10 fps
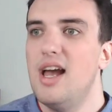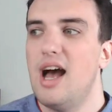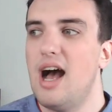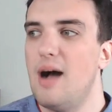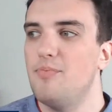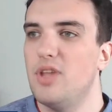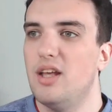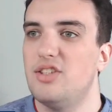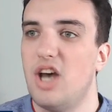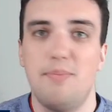
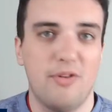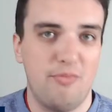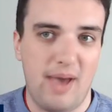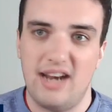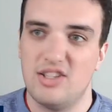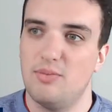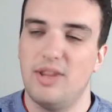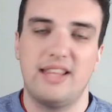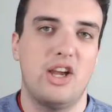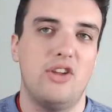Type of bat is
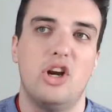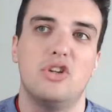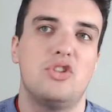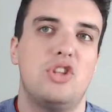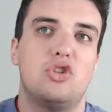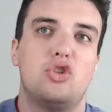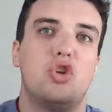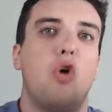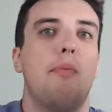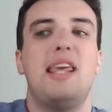like there's
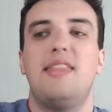so many